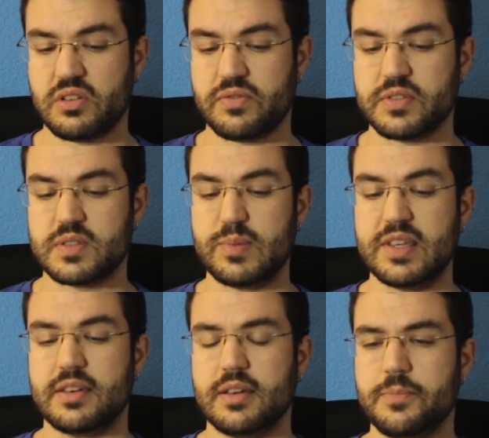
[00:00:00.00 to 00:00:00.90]
of the
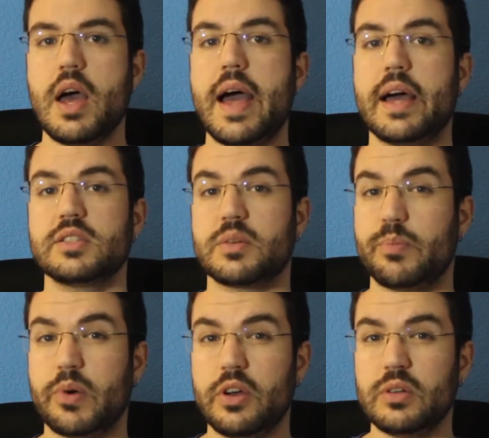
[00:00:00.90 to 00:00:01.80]
speaker, and
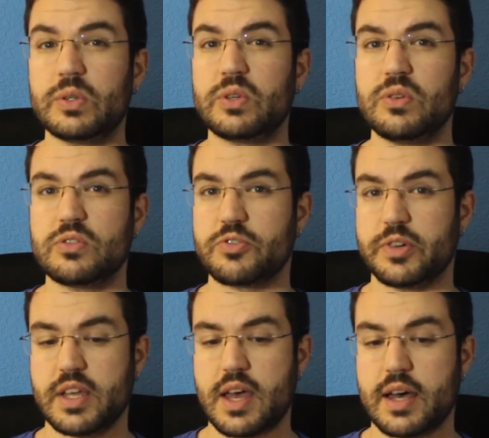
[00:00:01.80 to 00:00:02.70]

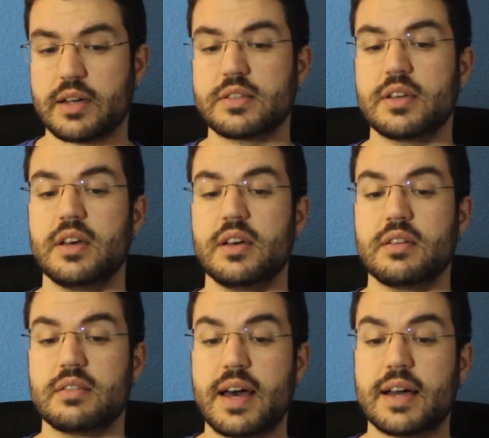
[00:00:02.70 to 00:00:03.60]
perlocutionary act,
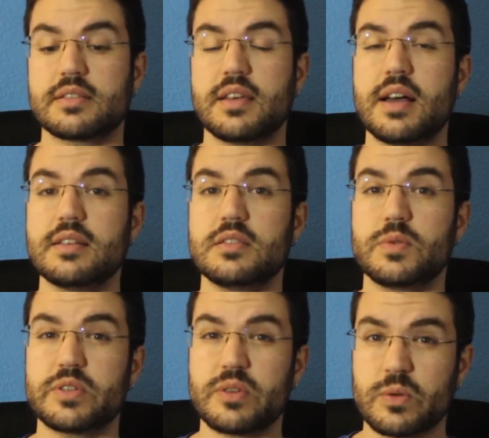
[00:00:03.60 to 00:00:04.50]
the act as a
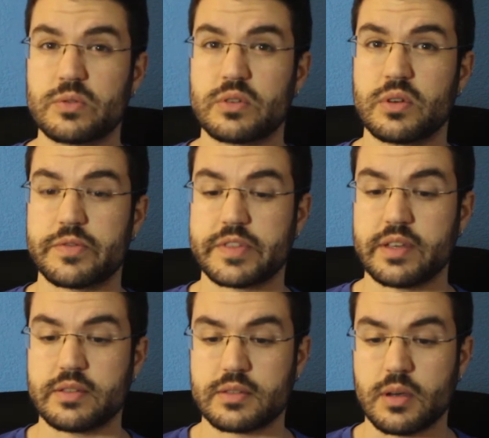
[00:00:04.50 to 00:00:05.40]
result of
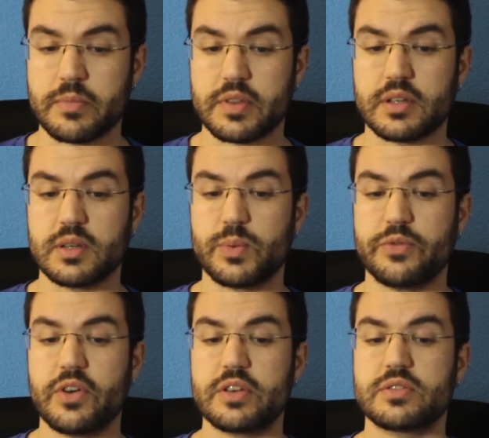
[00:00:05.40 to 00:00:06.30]
saying something. It
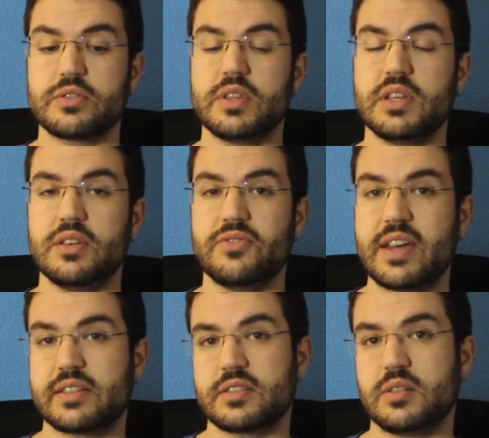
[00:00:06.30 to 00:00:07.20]
refers to the
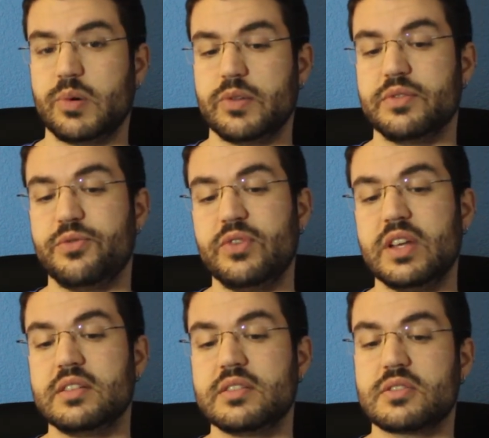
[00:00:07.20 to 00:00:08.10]
effects upon the
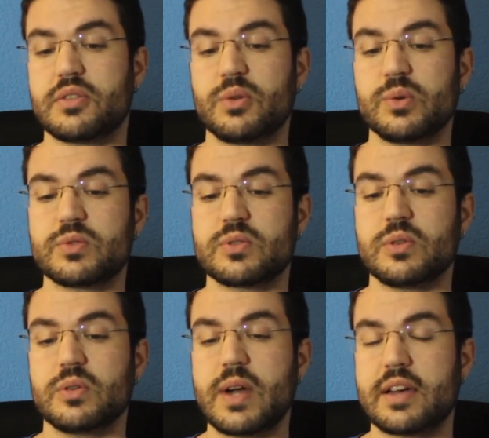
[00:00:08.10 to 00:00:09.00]
feelings, thoughts,
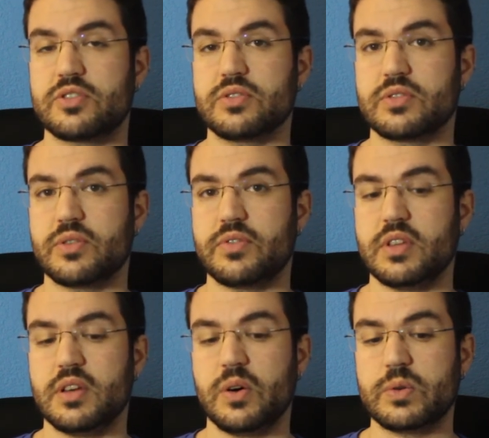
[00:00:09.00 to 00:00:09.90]
or actions of
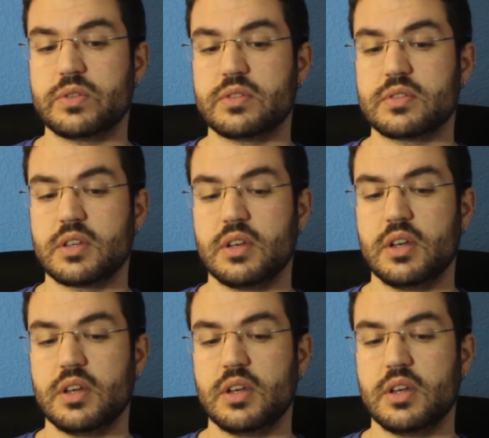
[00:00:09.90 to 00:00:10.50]
the audience.